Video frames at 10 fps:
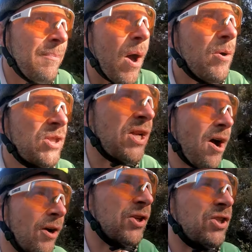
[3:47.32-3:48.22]
post
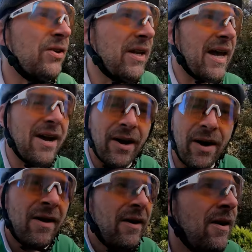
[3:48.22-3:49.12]
on a Sunday
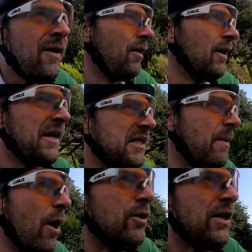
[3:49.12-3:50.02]
on a
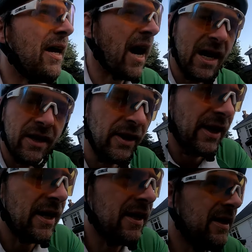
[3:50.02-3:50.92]
letterbox? That kind of
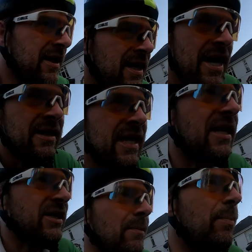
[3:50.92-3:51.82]
thing.
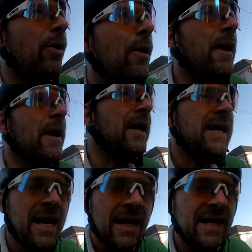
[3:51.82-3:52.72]
Dead simple,
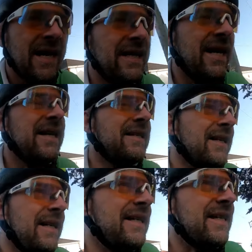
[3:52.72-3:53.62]
dead
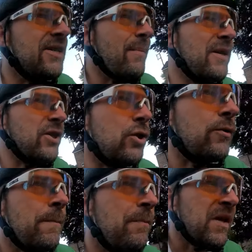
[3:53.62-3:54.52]
easy. It's not meant to
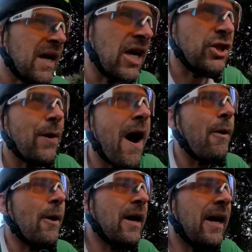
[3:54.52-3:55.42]
catch you
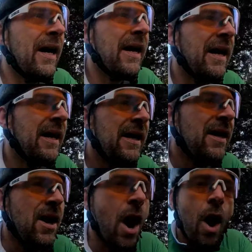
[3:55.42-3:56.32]
out.
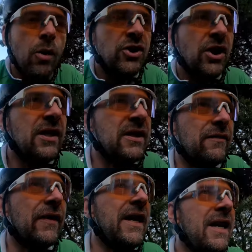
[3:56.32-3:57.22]

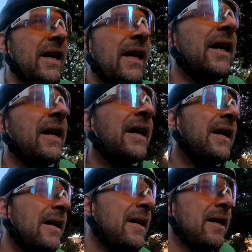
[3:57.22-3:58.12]
Alternatively,
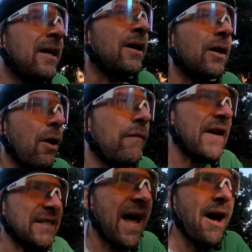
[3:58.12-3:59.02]
a lot of
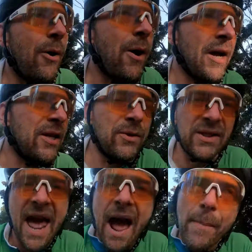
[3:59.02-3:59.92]
events now use
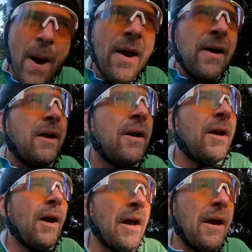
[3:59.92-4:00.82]
an app,
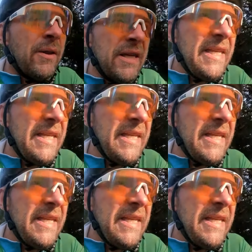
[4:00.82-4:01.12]
the